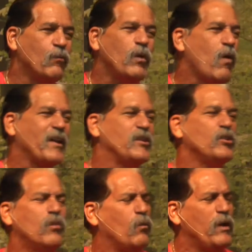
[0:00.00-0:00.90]
We want to do
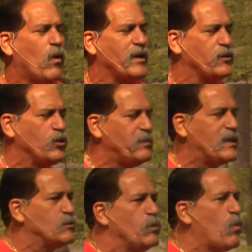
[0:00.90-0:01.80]
what we want to do
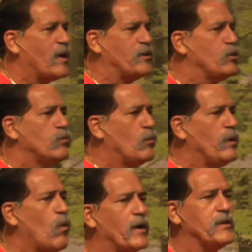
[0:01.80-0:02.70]
because we want to do what we
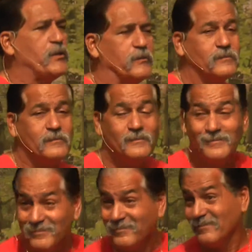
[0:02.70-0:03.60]
want to do.
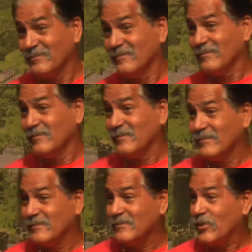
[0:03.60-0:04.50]

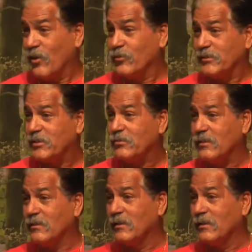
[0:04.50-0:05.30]
That's all there is to it.